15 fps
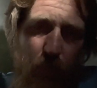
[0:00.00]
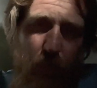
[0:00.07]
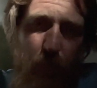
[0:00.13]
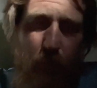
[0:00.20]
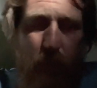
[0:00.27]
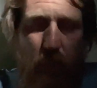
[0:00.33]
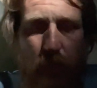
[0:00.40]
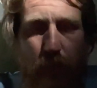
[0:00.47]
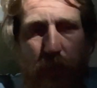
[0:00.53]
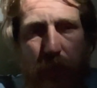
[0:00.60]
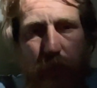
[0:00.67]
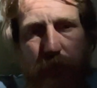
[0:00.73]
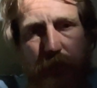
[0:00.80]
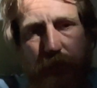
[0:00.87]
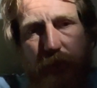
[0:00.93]
I'm going to be
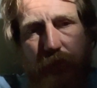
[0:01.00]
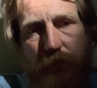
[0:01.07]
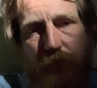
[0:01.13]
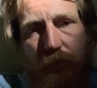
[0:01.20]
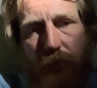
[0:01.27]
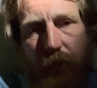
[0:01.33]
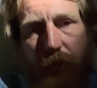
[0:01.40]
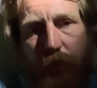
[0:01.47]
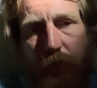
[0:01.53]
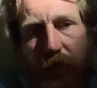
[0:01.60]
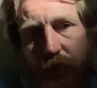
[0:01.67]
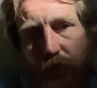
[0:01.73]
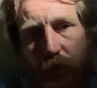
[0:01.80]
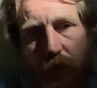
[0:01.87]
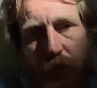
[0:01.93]
able to, like,
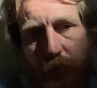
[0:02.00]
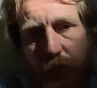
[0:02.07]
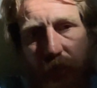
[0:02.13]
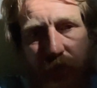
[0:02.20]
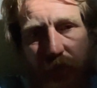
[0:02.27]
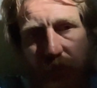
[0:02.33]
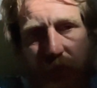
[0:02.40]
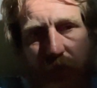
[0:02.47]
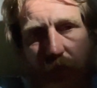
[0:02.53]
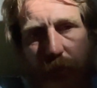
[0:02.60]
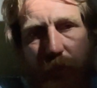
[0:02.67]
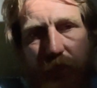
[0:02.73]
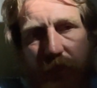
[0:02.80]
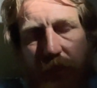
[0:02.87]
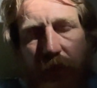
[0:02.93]
pay $20 and set up
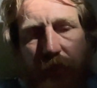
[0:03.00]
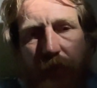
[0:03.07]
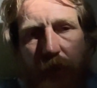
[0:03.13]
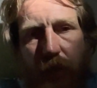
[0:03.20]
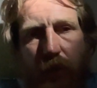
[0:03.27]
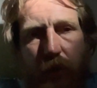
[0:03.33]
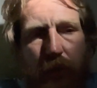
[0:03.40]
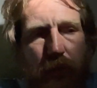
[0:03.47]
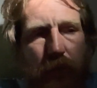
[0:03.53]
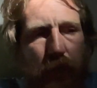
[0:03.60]
my tent there.